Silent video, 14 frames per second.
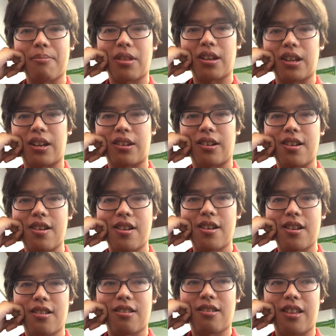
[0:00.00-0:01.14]
something
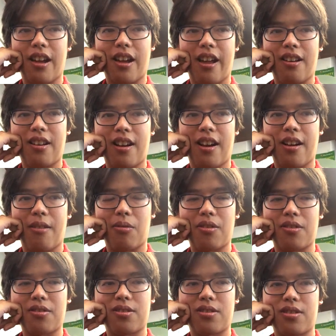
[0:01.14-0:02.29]
that I
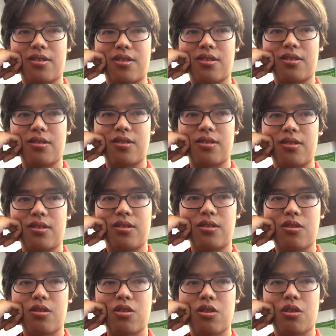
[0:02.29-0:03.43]
was
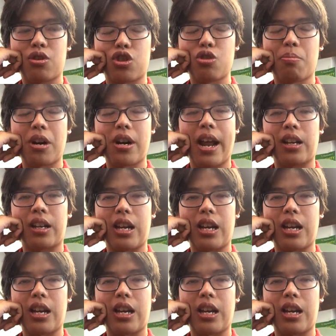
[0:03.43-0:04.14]
super